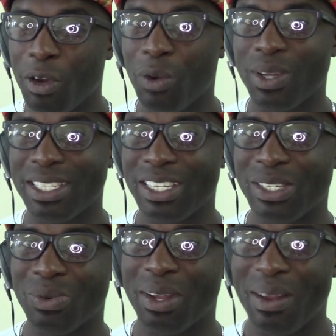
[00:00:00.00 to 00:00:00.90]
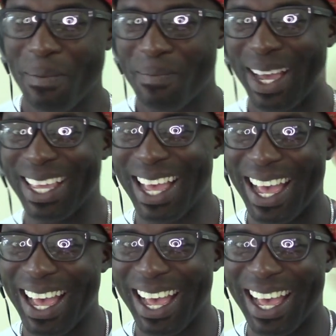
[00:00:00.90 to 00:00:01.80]
requesting this one bye
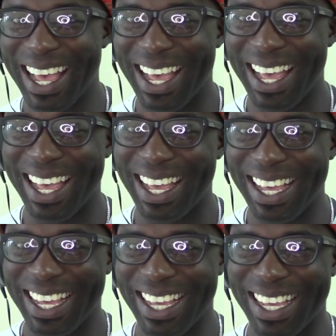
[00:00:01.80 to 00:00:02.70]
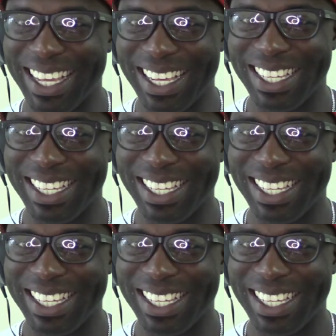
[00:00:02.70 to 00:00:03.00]
guys